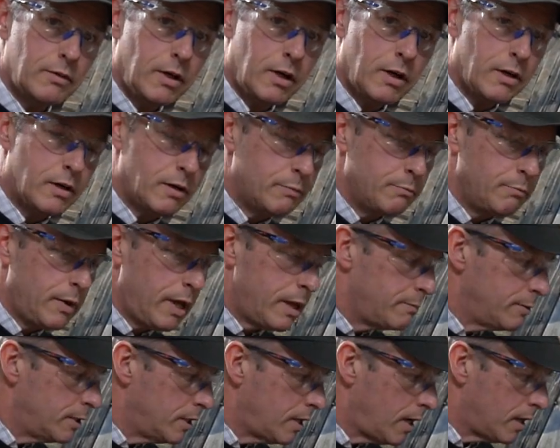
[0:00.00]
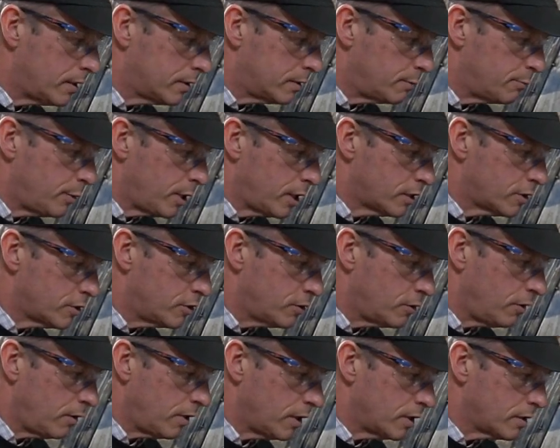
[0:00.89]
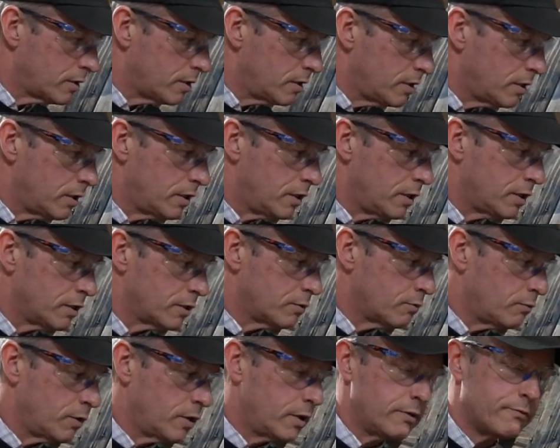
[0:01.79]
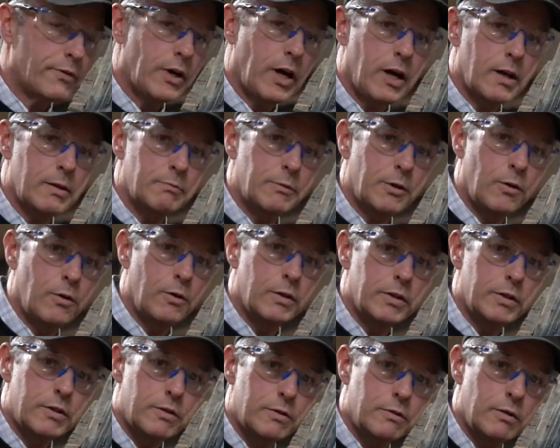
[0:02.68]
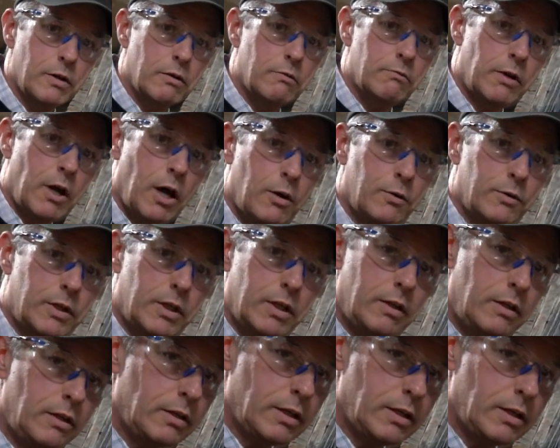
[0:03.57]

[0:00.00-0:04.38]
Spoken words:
are maybe not the best choice is when you've got them going through a rounded